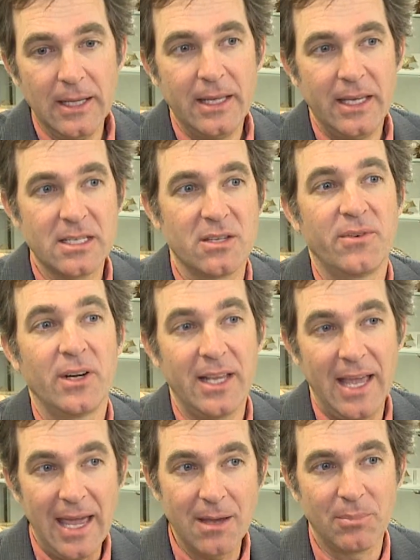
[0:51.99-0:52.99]
is a
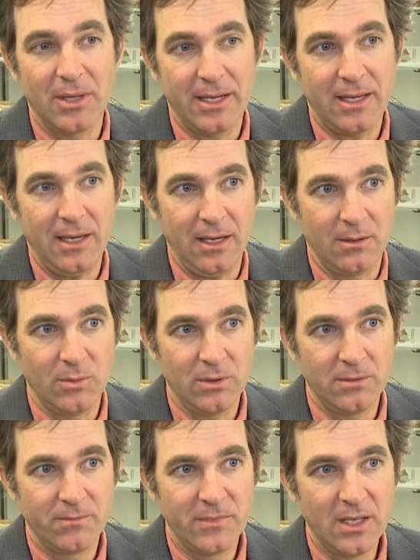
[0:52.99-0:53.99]
fairly ape-like animal.
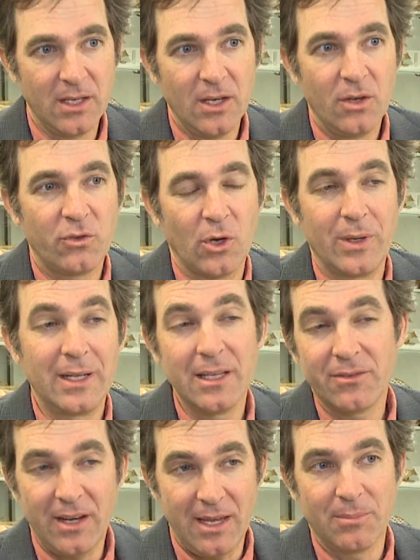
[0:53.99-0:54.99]
So it
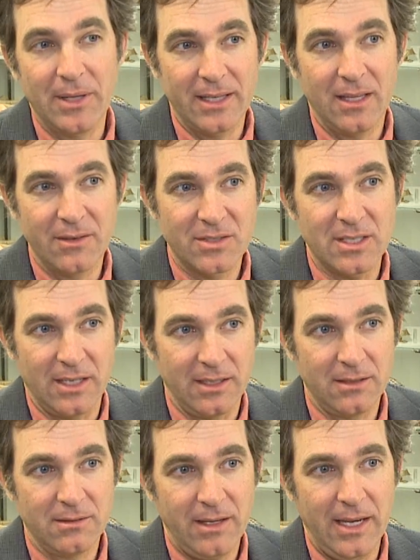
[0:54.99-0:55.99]
lived an ape-like
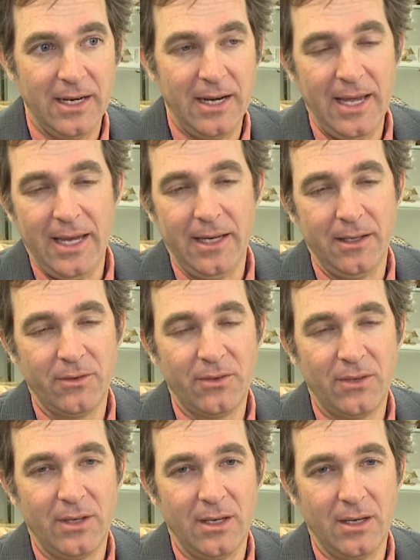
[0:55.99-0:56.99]
lifestyle, and it
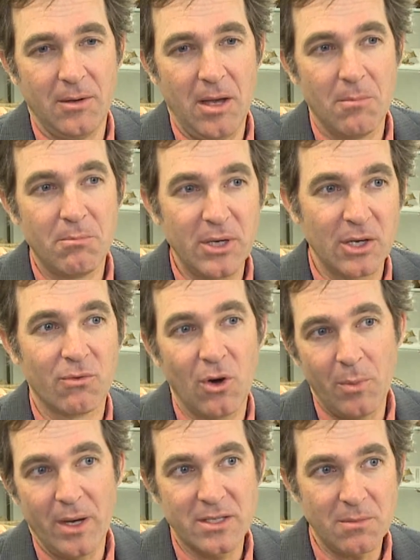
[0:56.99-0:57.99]
has a big,
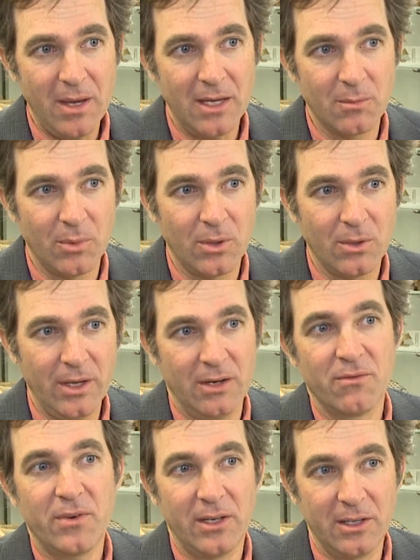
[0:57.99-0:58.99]
robust mandible
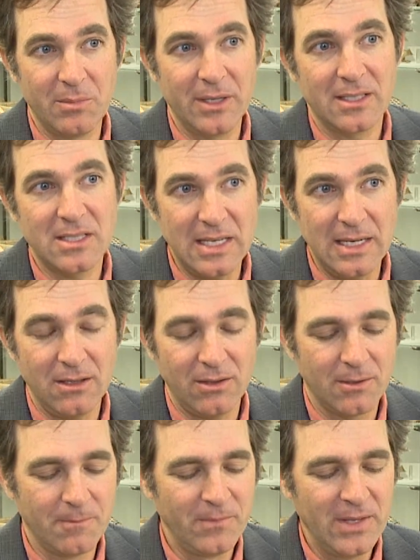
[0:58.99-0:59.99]
and fairly big teeth.
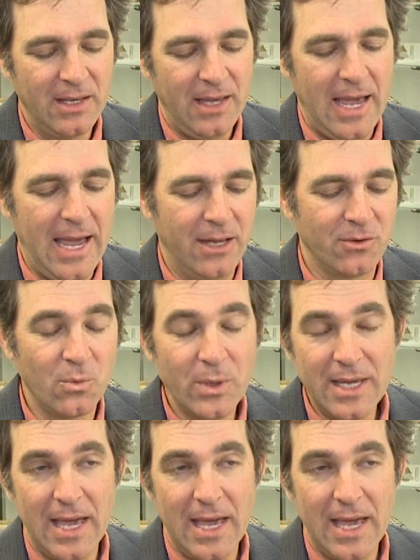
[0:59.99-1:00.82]
And we